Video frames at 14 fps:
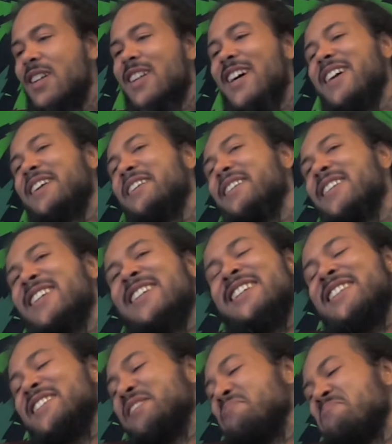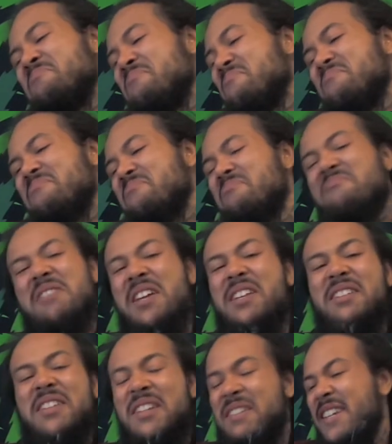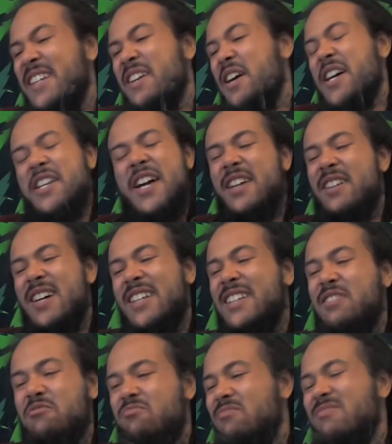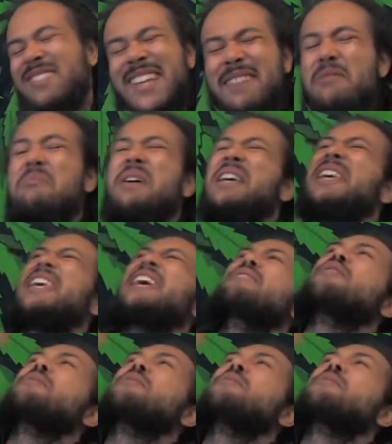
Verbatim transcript: like, anything. You know, I, I, I, Give them, give